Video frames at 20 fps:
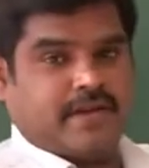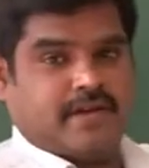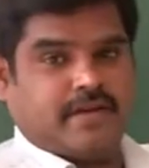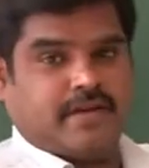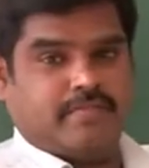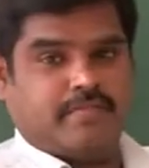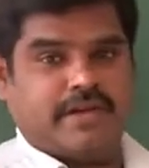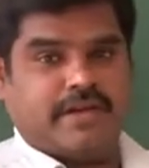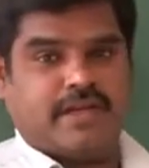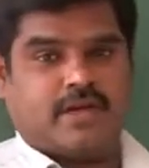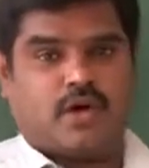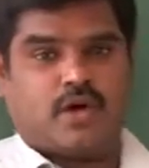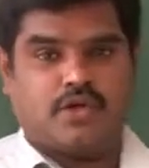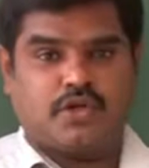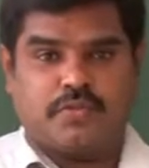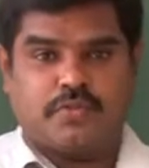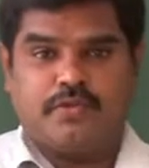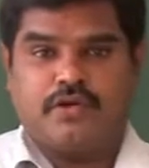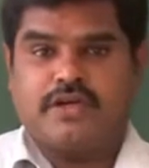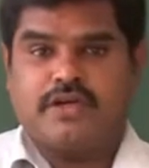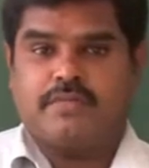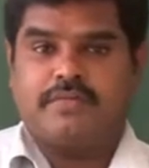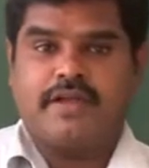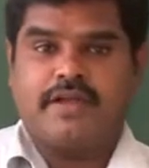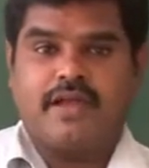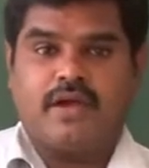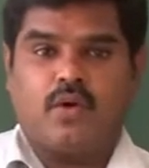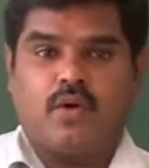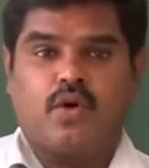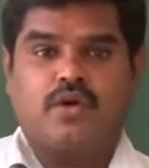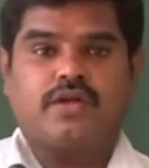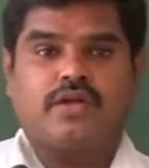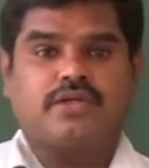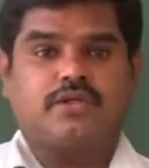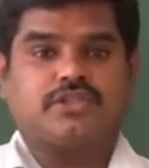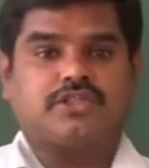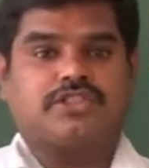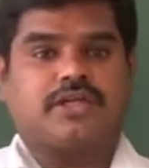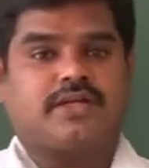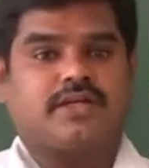money contributed by a owner
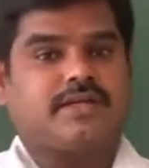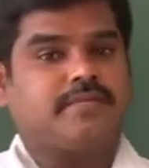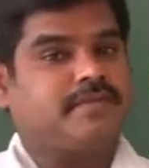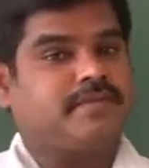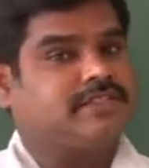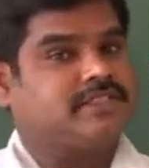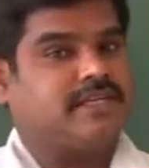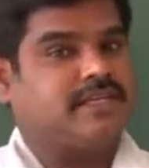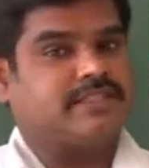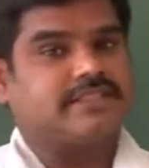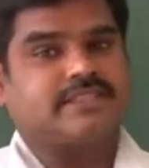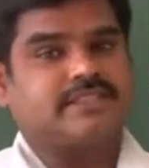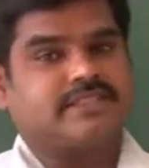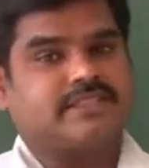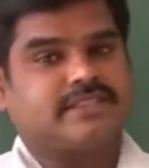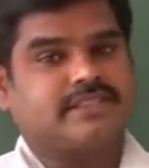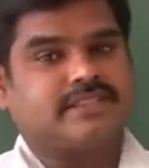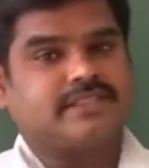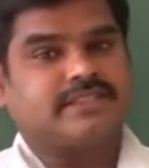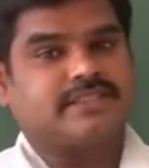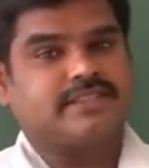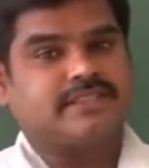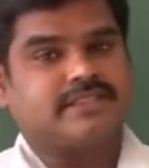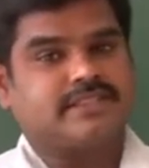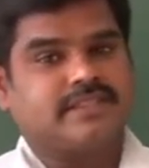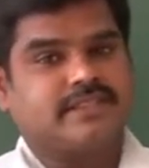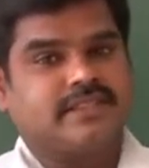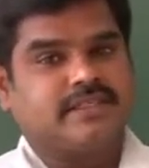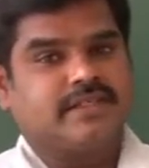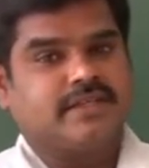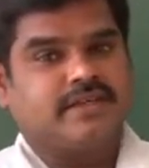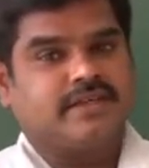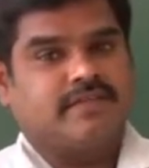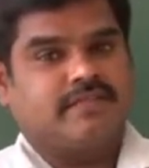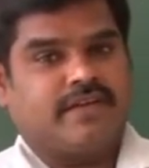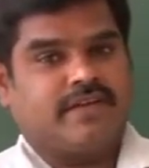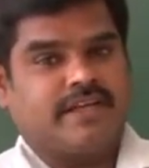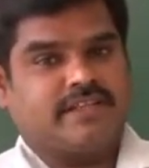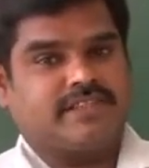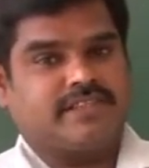to start a business.
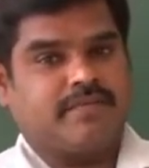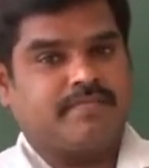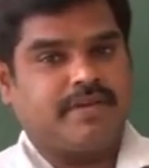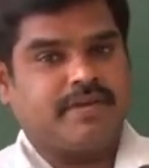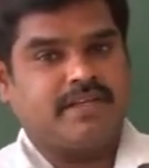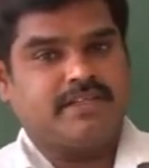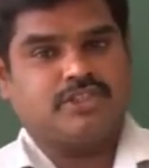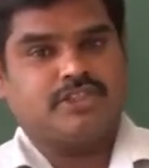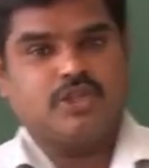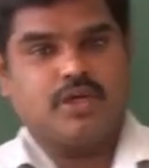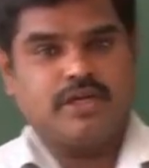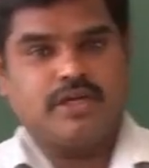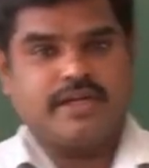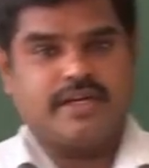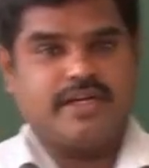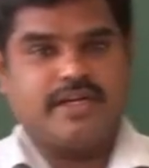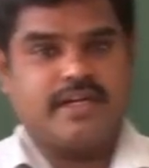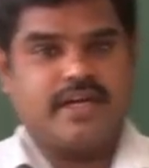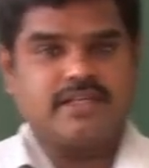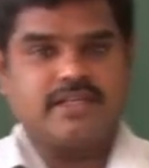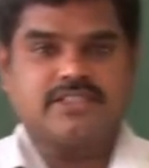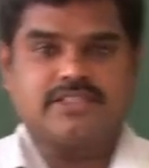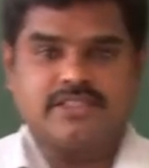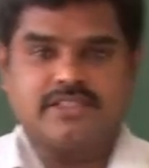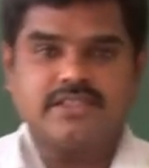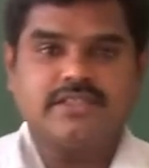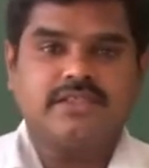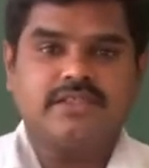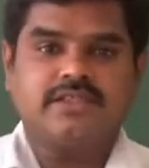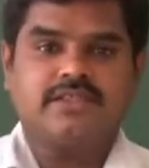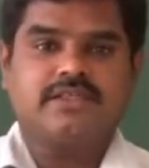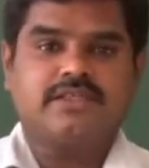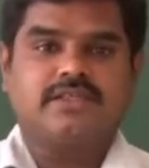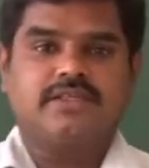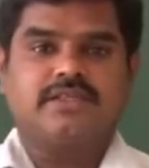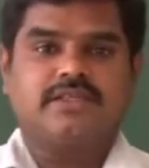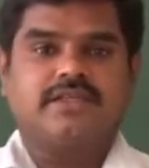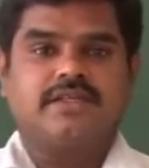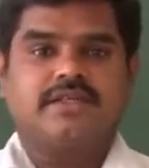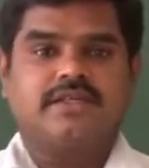For example, in sole trading concern,
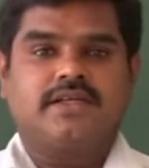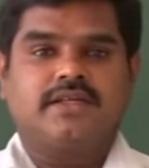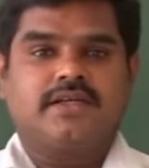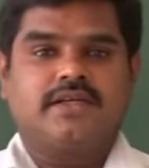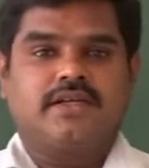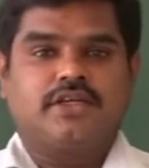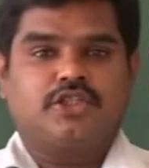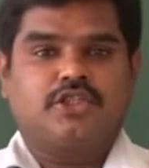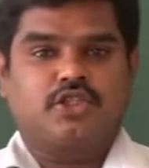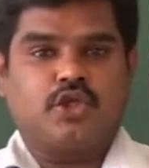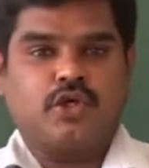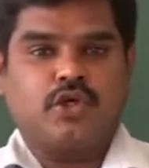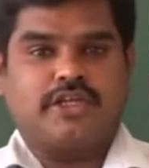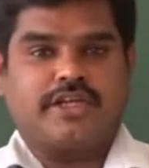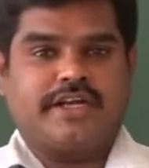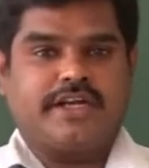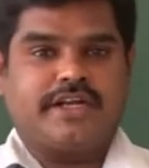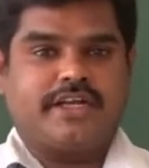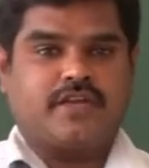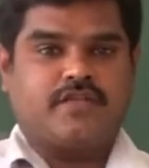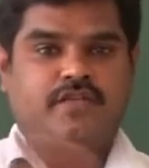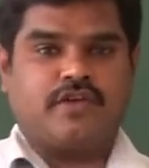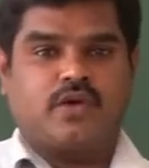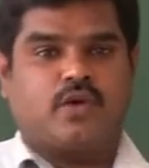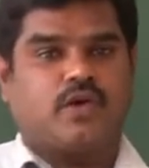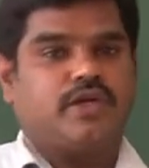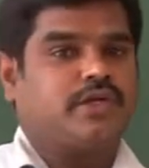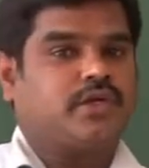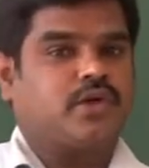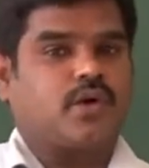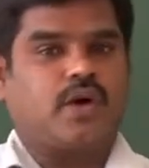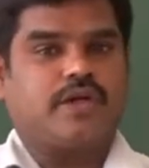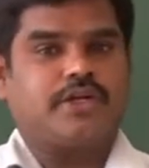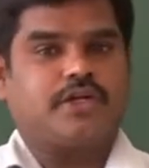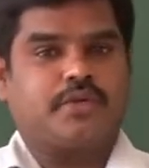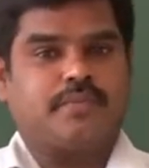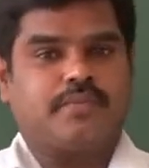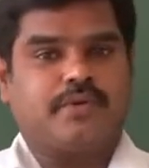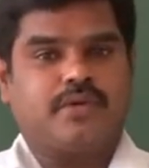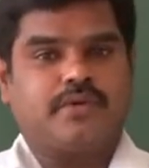sole trader will going to
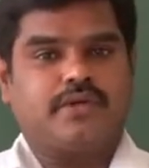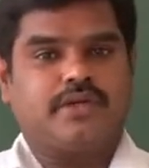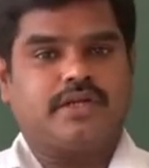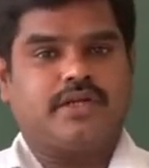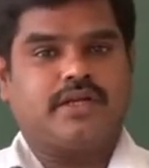contribute